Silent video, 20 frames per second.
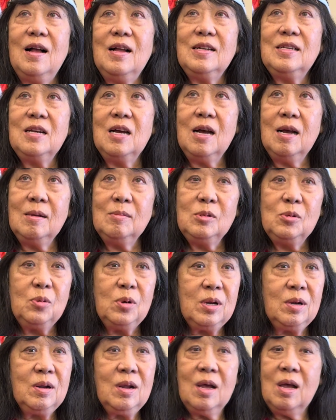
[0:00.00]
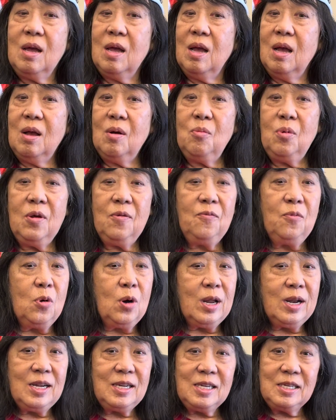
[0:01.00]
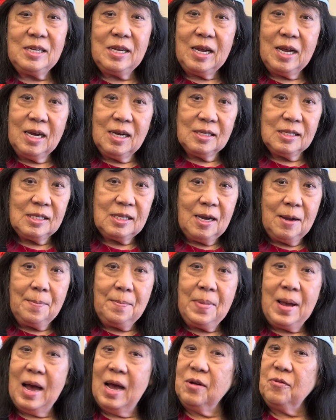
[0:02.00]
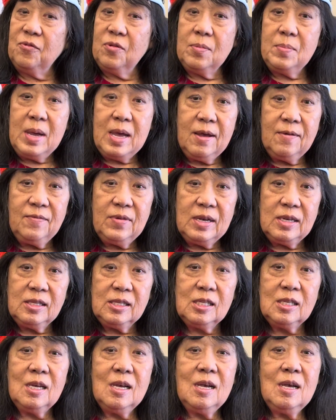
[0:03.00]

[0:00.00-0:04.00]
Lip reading: times when we've wanted to take a step back from AMVETS